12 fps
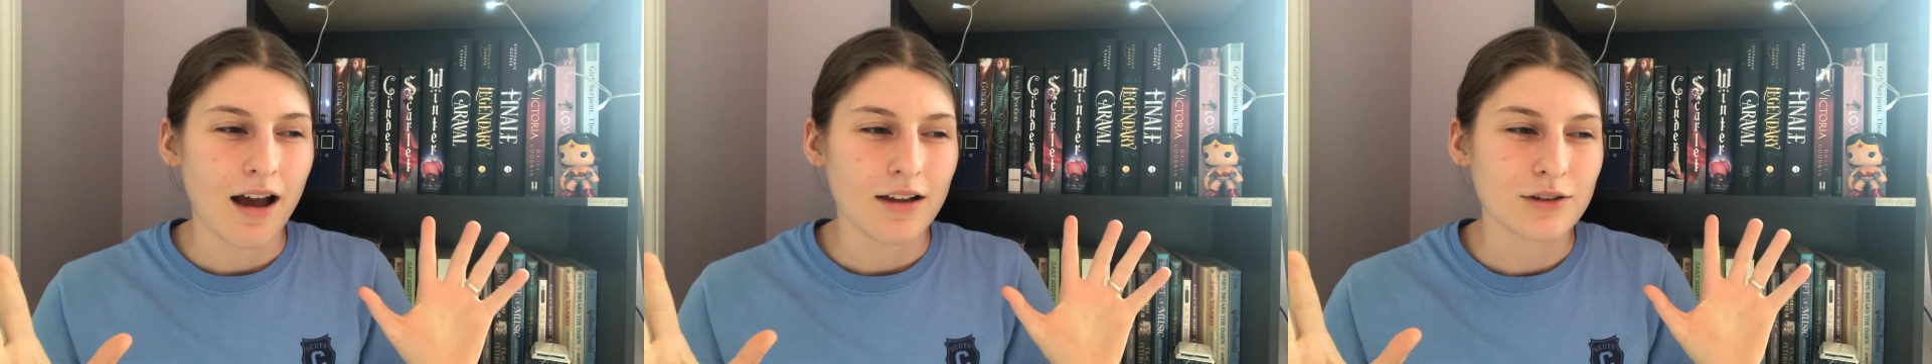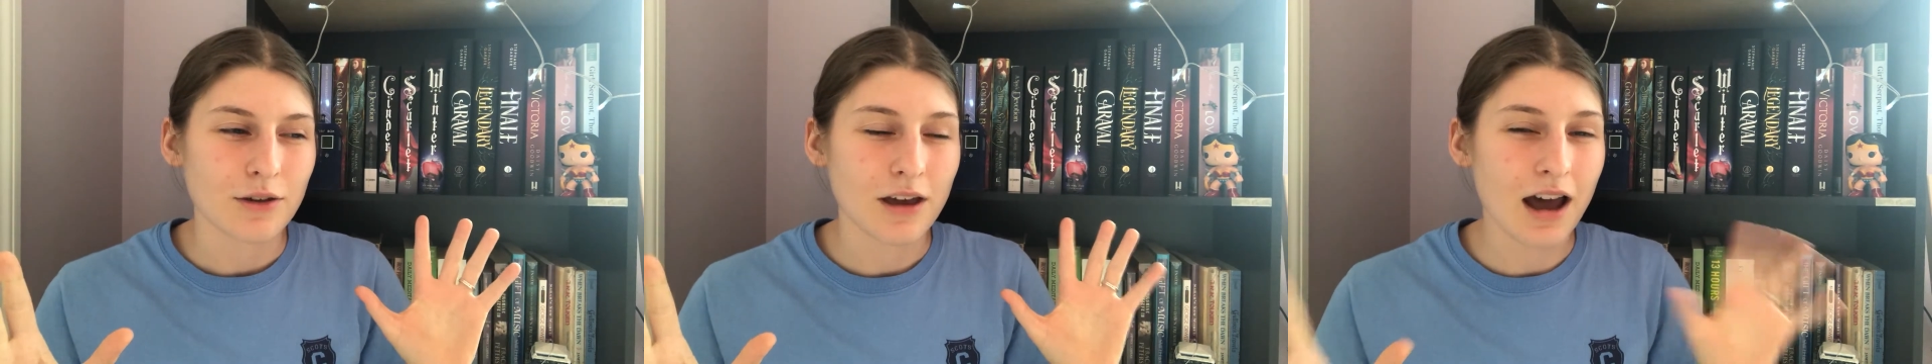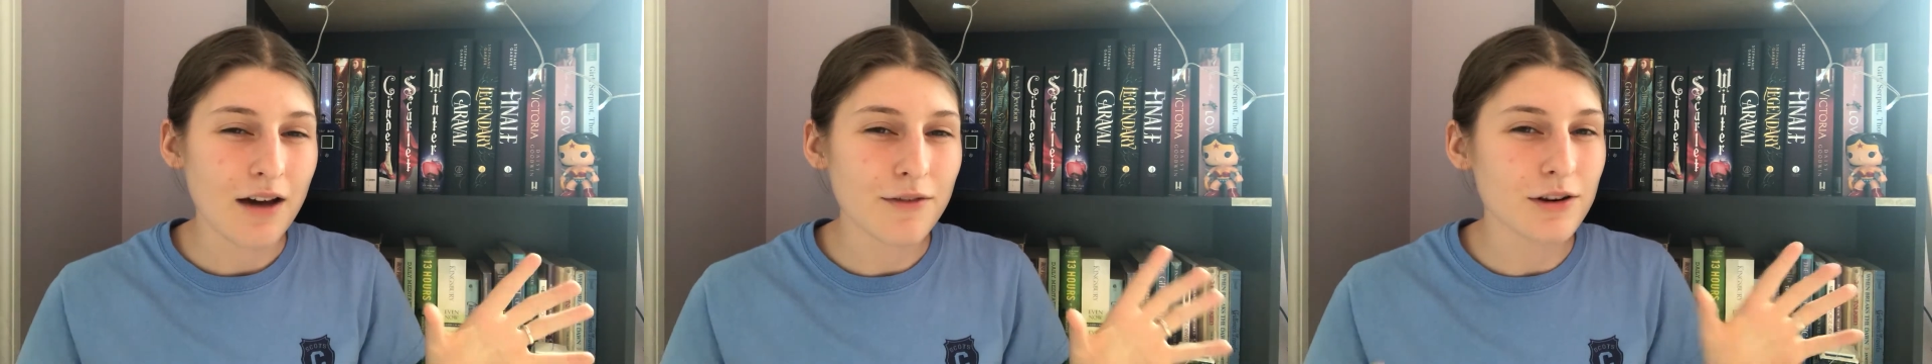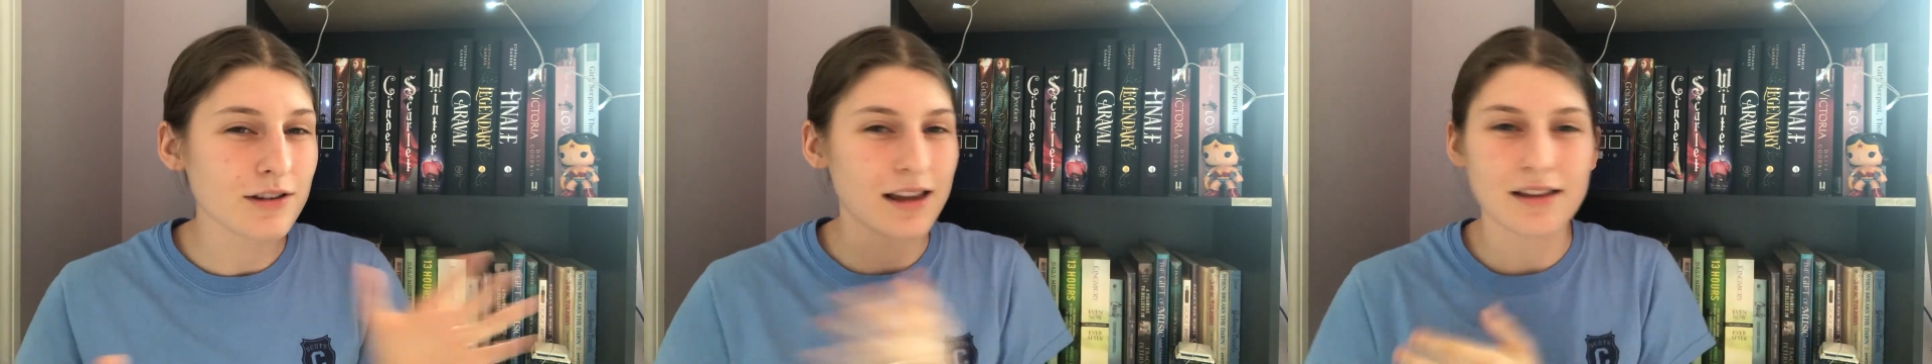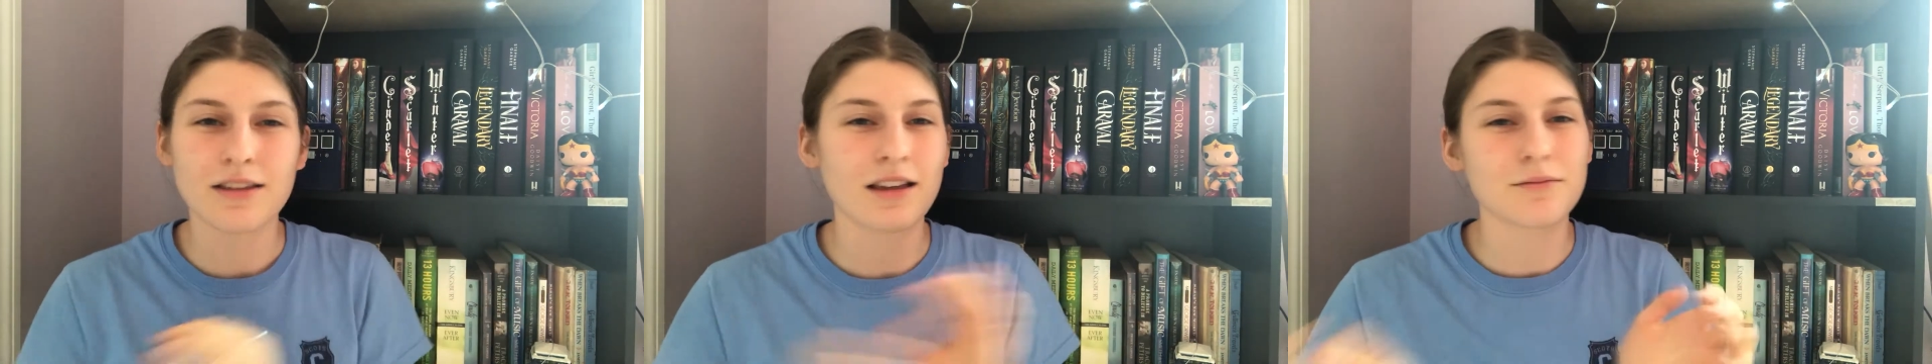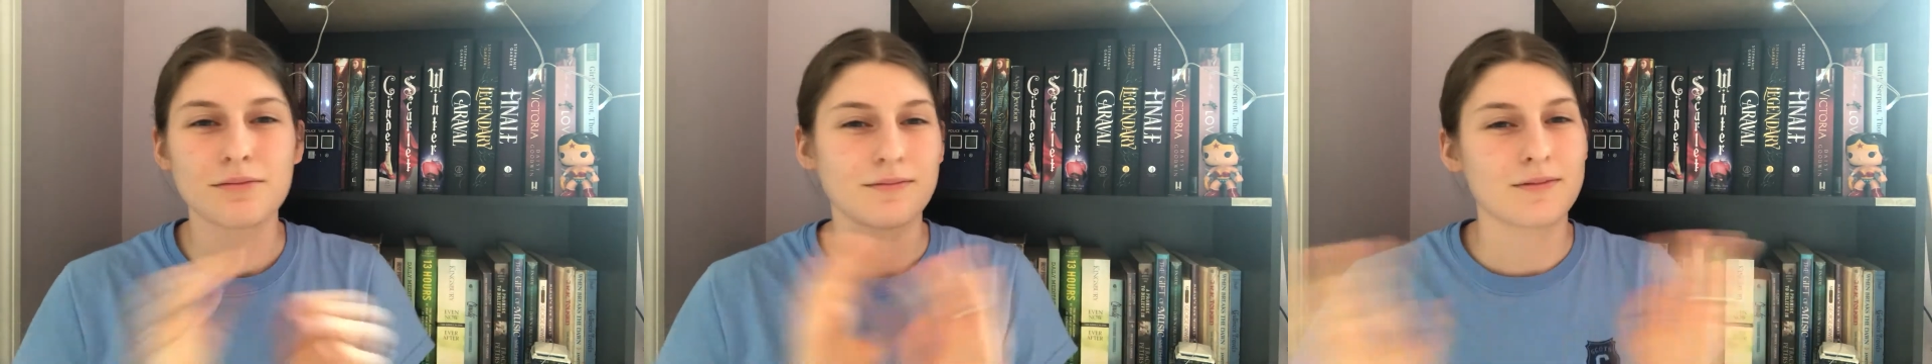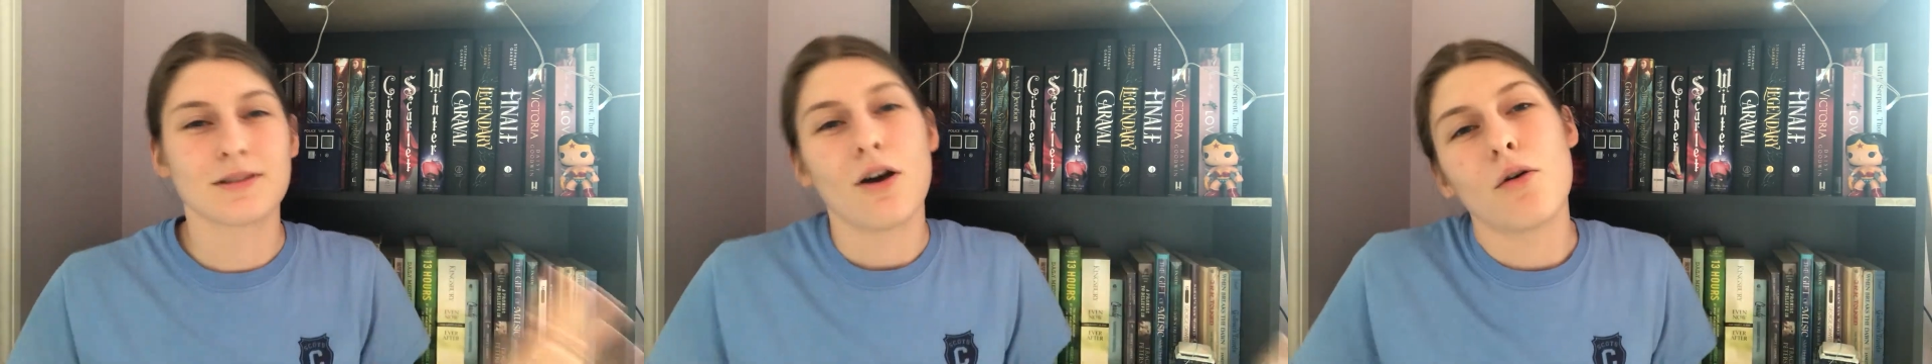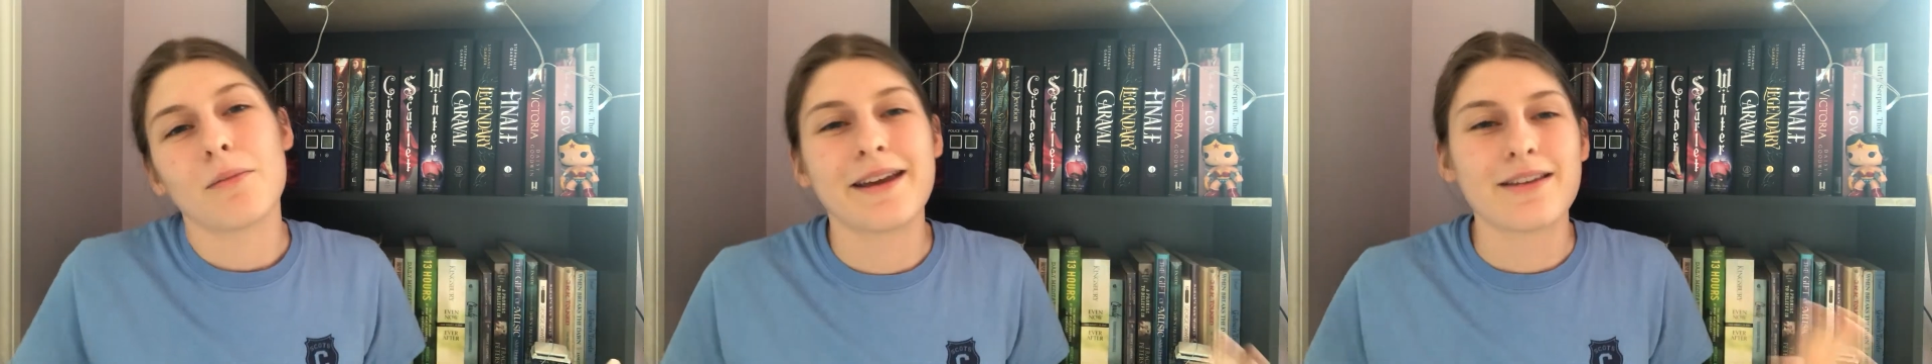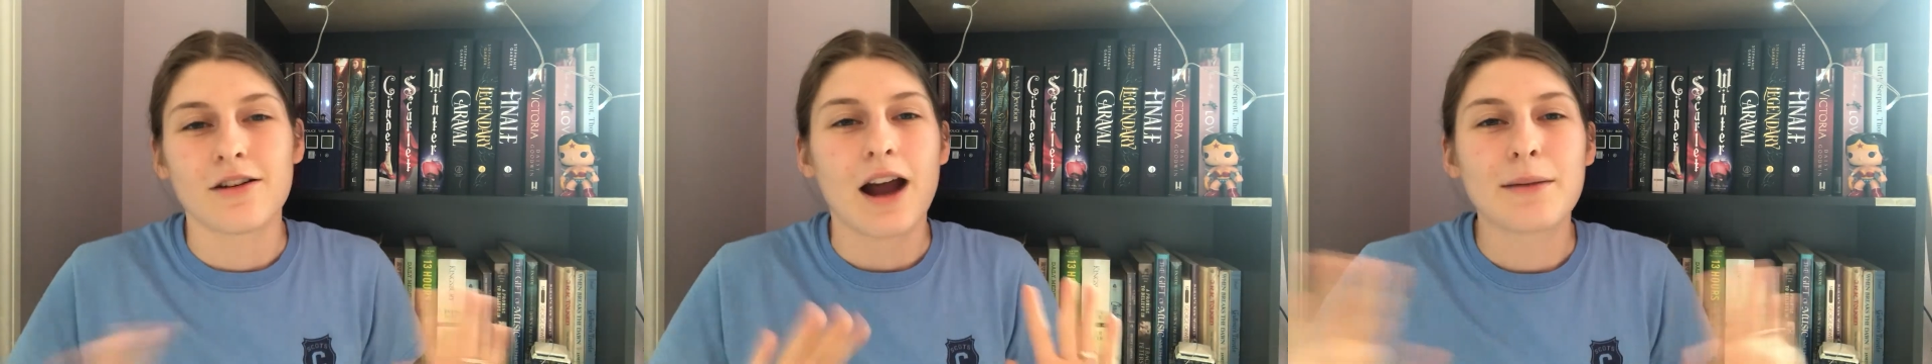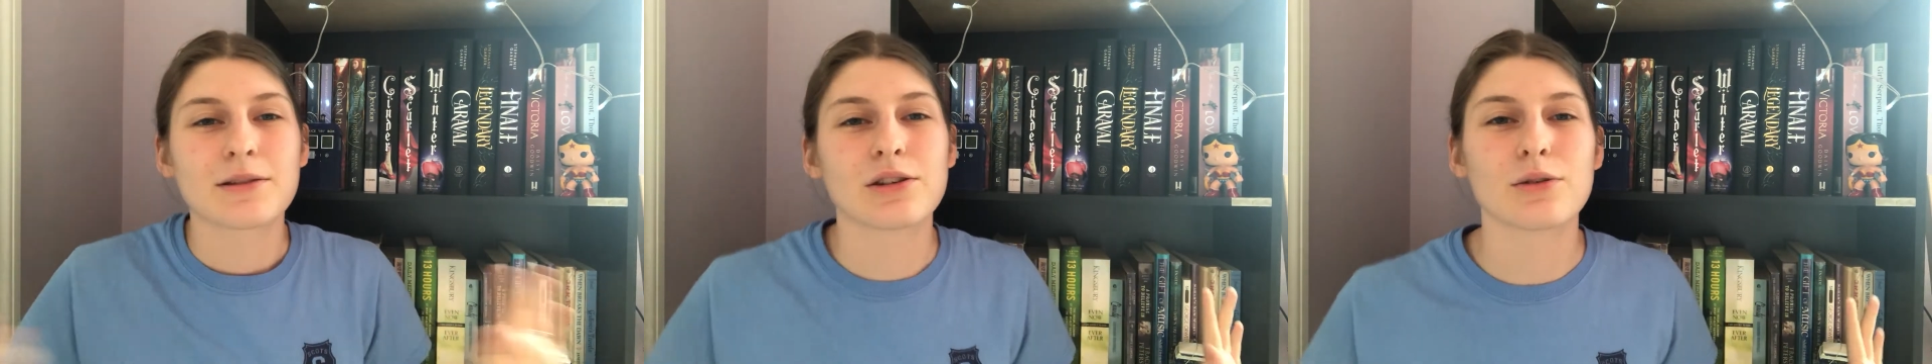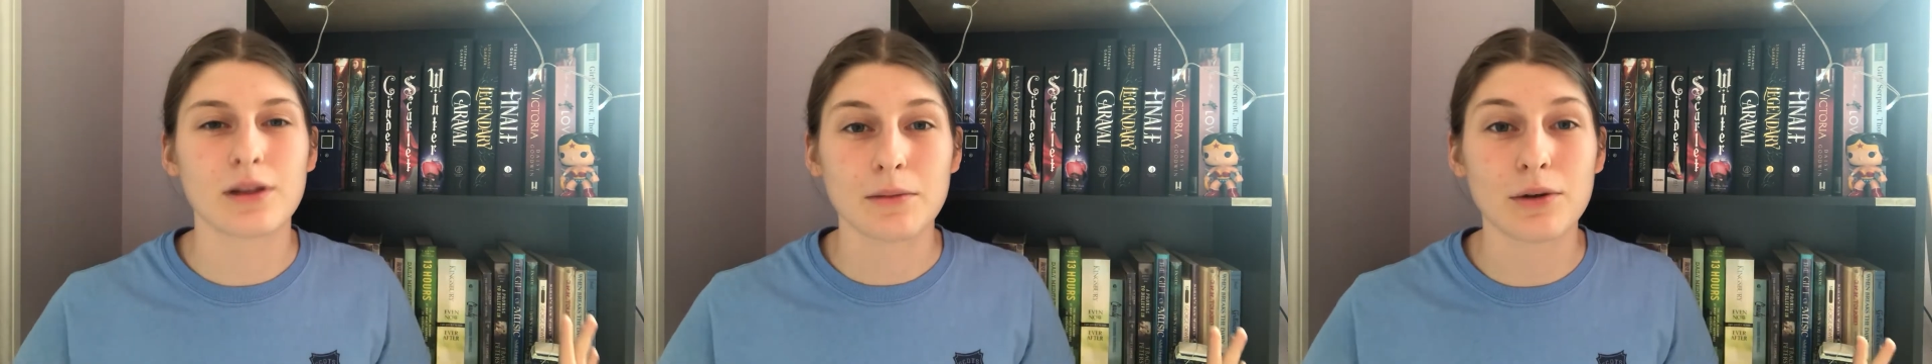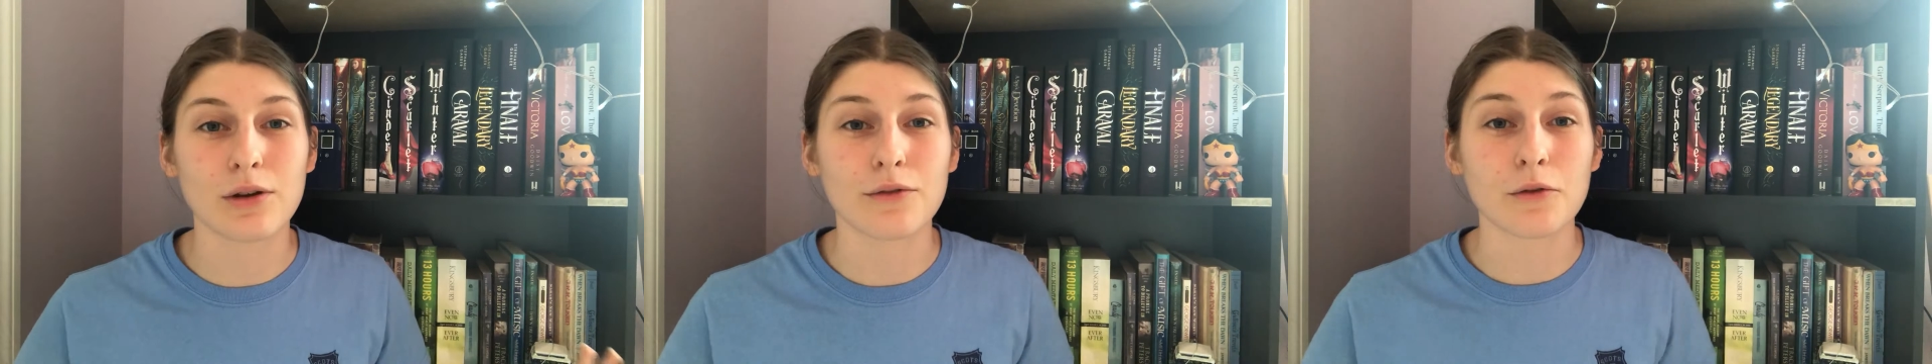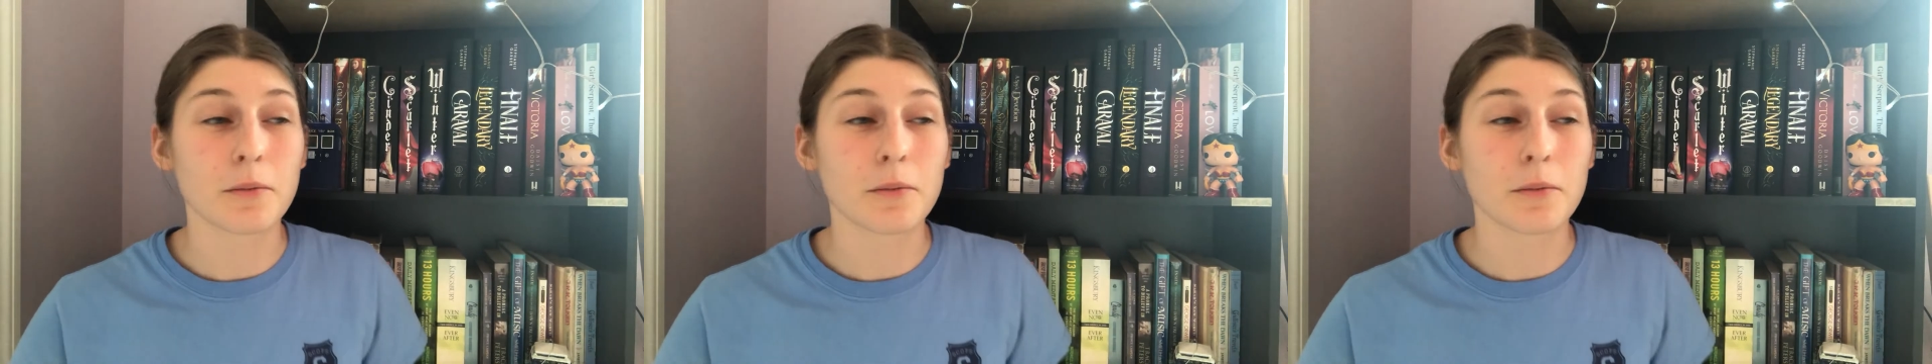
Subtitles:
So the covers, like, they sold me. They're absolutely beautiful.